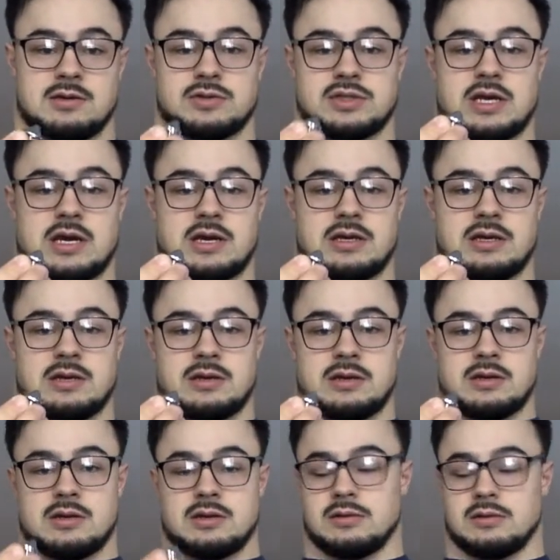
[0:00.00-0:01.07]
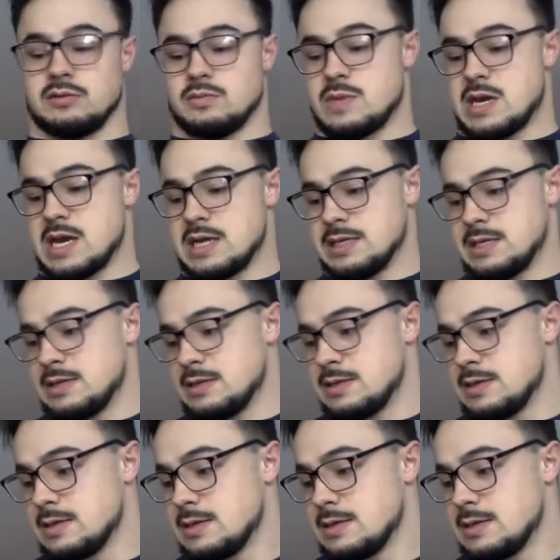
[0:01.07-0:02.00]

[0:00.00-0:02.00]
which I got here, a little magnet,